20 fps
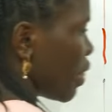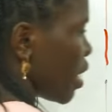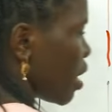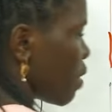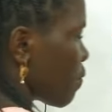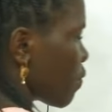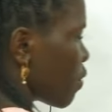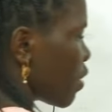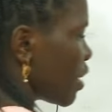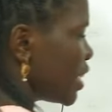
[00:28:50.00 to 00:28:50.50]
Then
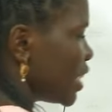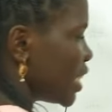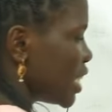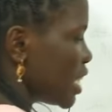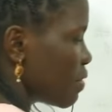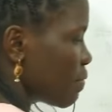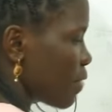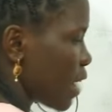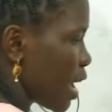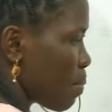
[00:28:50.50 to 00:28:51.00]
4t
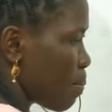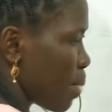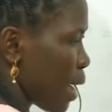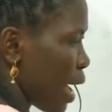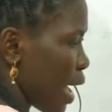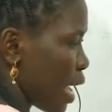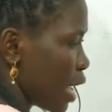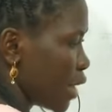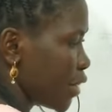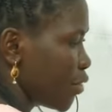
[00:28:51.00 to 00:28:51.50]
divided
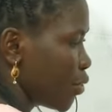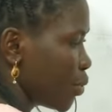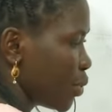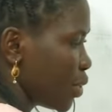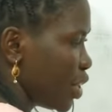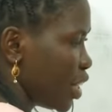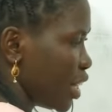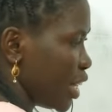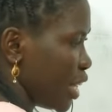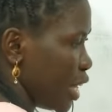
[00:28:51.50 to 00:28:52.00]
by
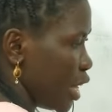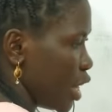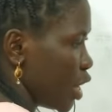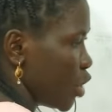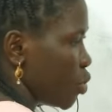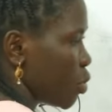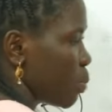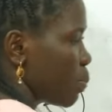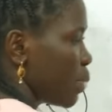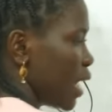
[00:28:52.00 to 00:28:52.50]
2t,
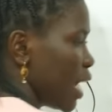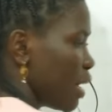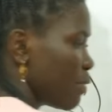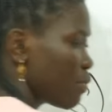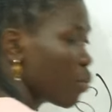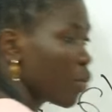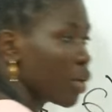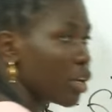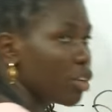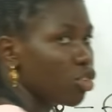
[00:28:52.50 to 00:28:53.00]
you'll be
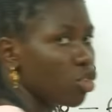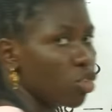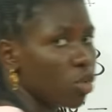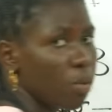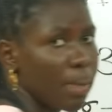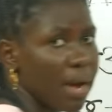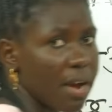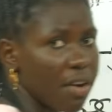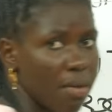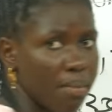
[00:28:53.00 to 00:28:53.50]
left with
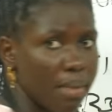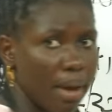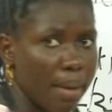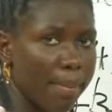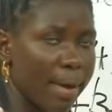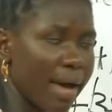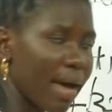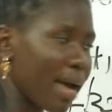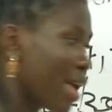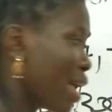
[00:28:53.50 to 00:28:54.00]
2. But
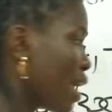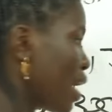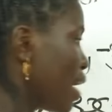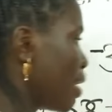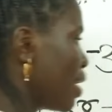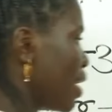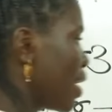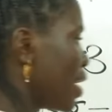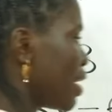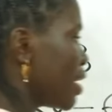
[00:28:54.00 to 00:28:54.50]
remember,
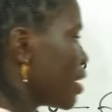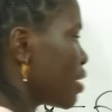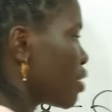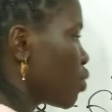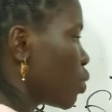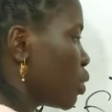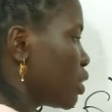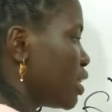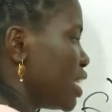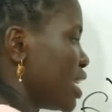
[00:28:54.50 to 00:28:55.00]
the
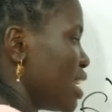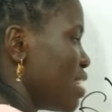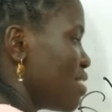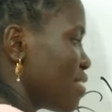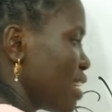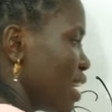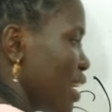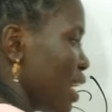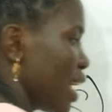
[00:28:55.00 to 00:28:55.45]
2t is a